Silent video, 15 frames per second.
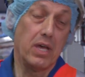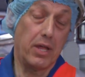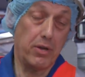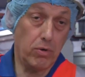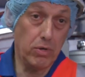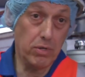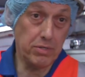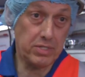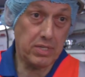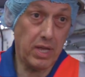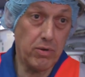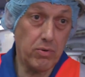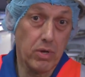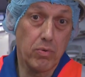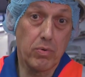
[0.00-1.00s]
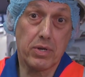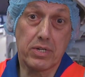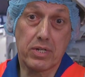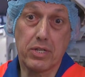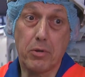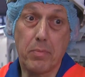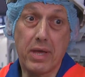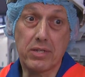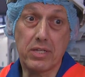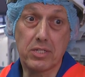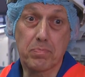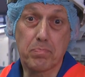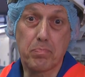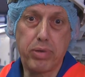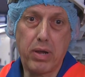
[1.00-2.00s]
and also we're going to learn about
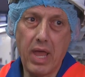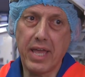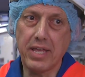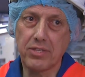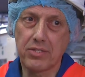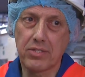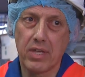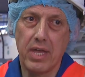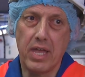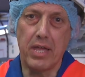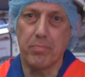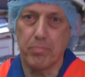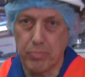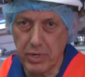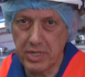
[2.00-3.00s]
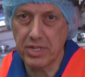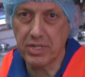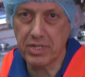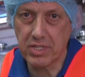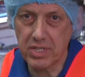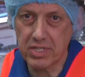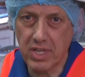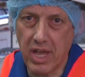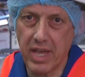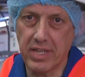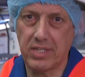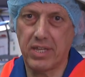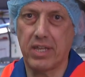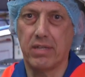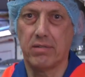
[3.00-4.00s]
its place in British
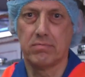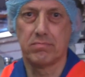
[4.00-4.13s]
society.